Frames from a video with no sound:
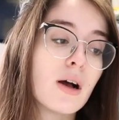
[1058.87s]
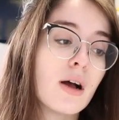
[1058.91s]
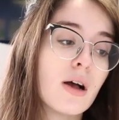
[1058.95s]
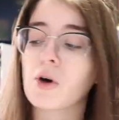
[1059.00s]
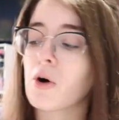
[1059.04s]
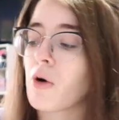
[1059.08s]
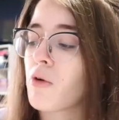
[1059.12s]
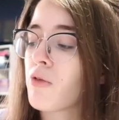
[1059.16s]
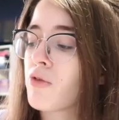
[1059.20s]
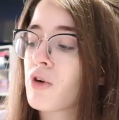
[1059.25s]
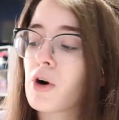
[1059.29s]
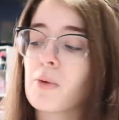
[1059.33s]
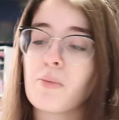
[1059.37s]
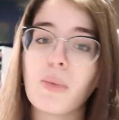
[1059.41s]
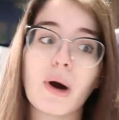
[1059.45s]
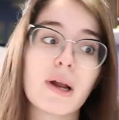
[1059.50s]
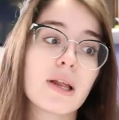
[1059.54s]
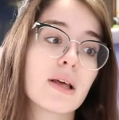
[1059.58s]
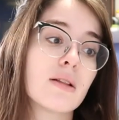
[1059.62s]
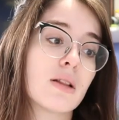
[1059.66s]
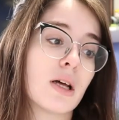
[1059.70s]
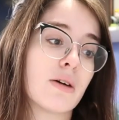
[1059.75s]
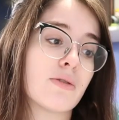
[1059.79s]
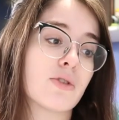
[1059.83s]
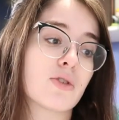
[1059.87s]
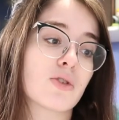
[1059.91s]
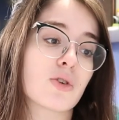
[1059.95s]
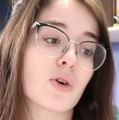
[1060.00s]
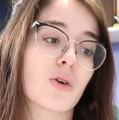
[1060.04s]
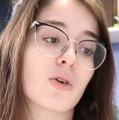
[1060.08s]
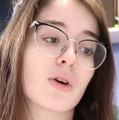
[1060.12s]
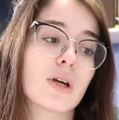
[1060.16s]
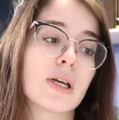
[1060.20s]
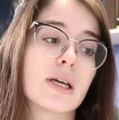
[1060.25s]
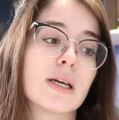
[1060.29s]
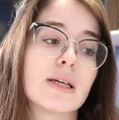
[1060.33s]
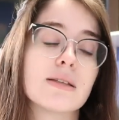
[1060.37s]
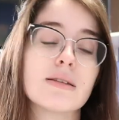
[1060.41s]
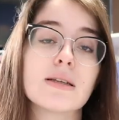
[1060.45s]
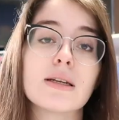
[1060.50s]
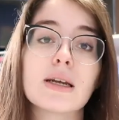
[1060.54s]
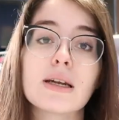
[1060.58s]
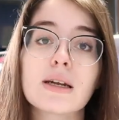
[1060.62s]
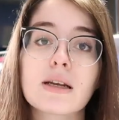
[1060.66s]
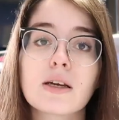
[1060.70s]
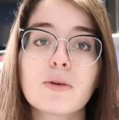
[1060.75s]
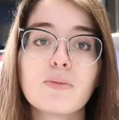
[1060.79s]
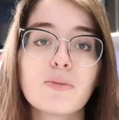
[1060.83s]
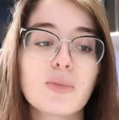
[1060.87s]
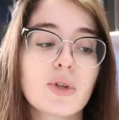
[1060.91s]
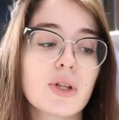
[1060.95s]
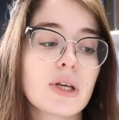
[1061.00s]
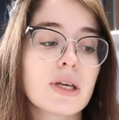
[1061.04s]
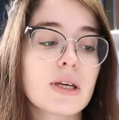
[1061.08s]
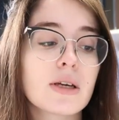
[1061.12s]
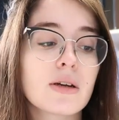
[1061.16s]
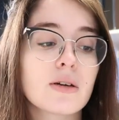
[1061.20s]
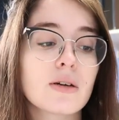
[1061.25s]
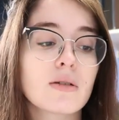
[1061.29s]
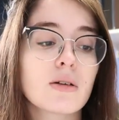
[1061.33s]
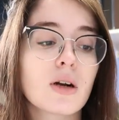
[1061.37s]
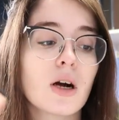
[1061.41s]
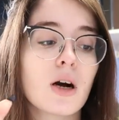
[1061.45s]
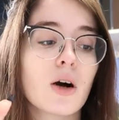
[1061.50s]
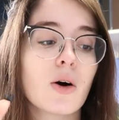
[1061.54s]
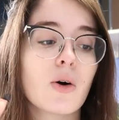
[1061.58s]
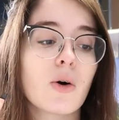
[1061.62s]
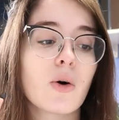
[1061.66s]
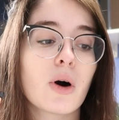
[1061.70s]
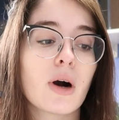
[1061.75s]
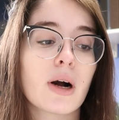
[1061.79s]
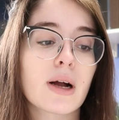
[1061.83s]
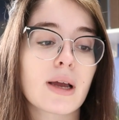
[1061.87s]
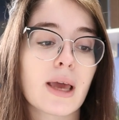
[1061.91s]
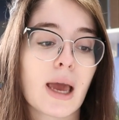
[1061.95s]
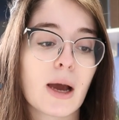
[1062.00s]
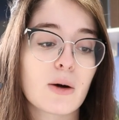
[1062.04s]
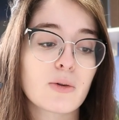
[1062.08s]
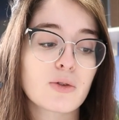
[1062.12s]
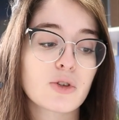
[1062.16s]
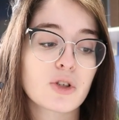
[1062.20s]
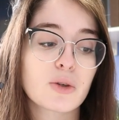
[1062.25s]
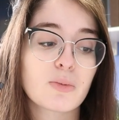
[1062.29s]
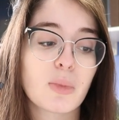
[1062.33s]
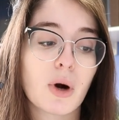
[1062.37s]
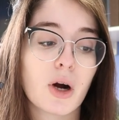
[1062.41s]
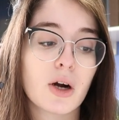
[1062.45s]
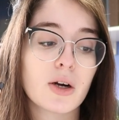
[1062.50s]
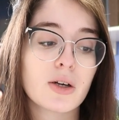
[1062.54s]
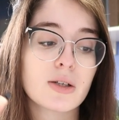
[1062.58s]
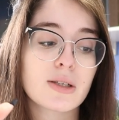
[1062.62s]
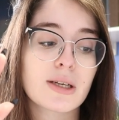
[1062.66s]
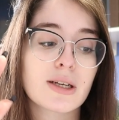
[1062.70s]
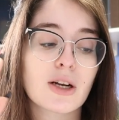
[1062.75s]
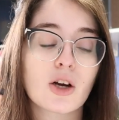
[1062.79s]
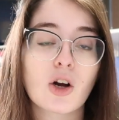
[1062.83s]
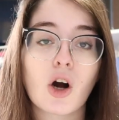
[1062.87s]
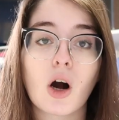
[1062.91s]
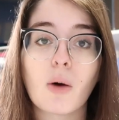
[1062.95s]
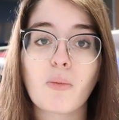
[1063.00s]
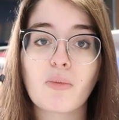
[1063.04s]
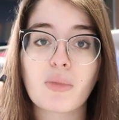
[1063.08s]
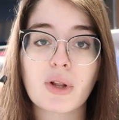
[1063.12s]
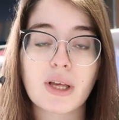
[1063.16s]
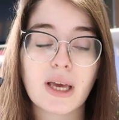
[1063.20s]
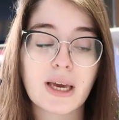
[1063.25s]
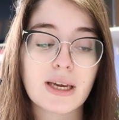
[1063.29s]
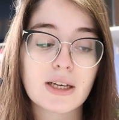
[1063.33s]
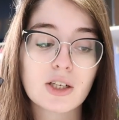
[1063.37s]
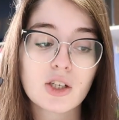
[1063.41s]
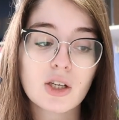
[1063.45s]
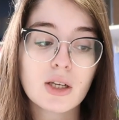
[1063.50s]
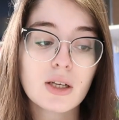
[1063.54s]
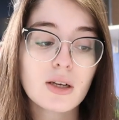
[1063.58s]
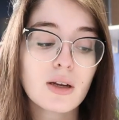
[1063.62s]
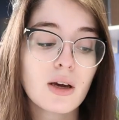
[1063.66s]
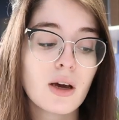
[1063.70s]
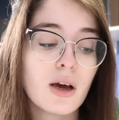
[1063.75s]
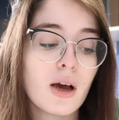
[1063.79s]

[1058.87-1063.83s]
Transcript: So for a buddy love story, it's an incomplete hero, a counterpart, and a complication.